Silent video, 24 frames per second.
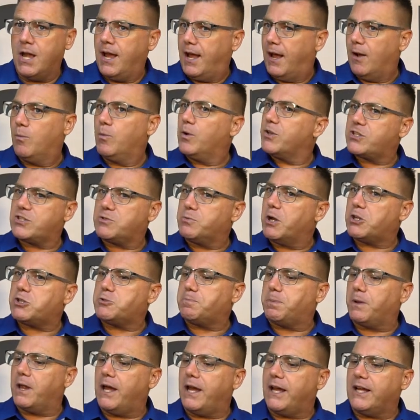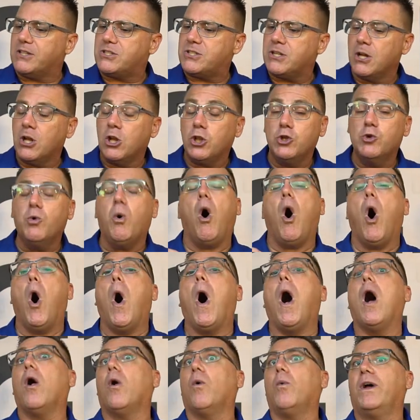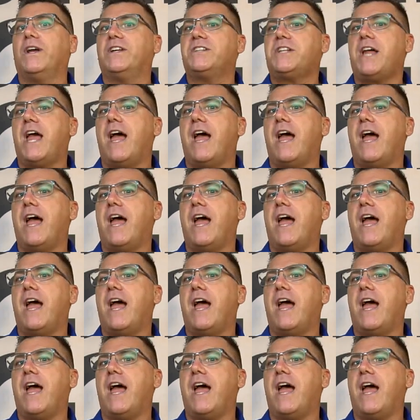And with switchblades, you always